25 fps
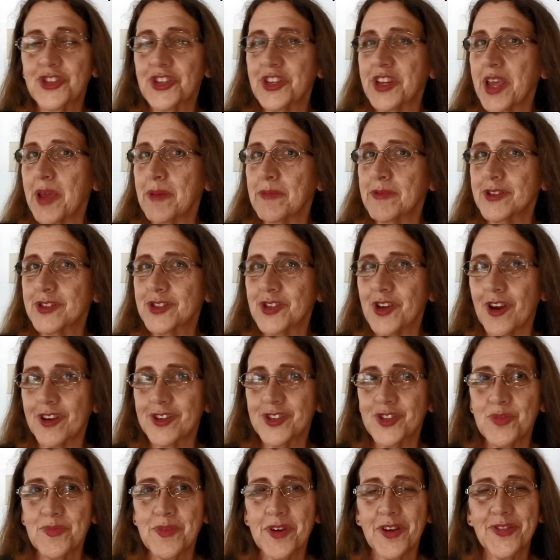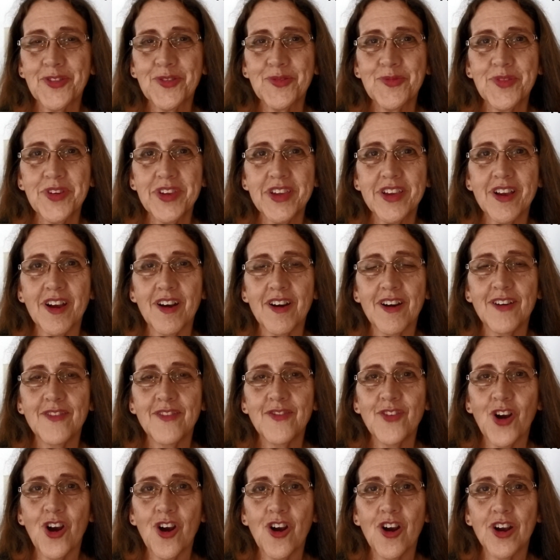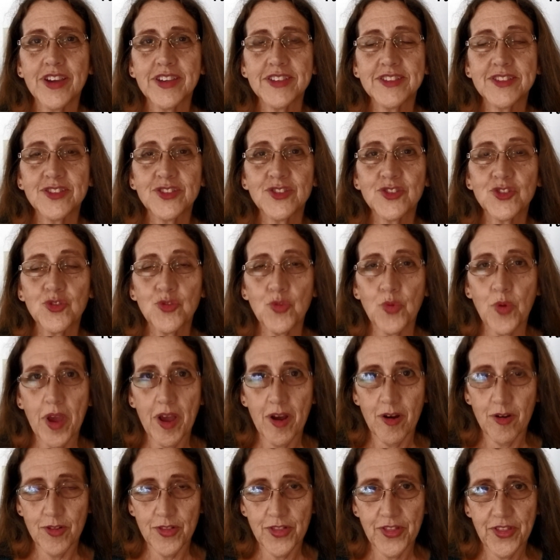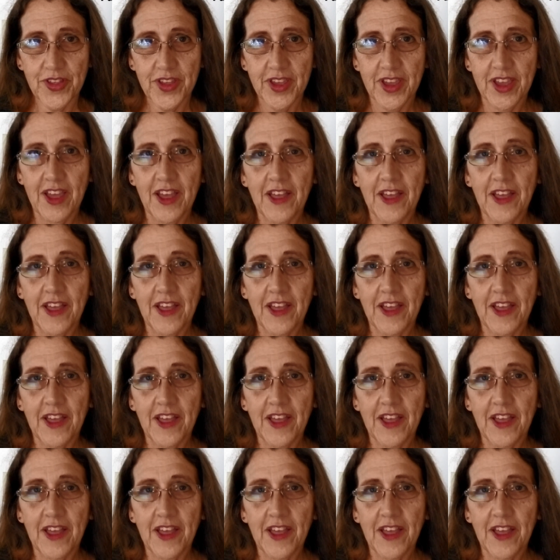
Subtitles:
Today I'm going to talk to you about the week of August 12th.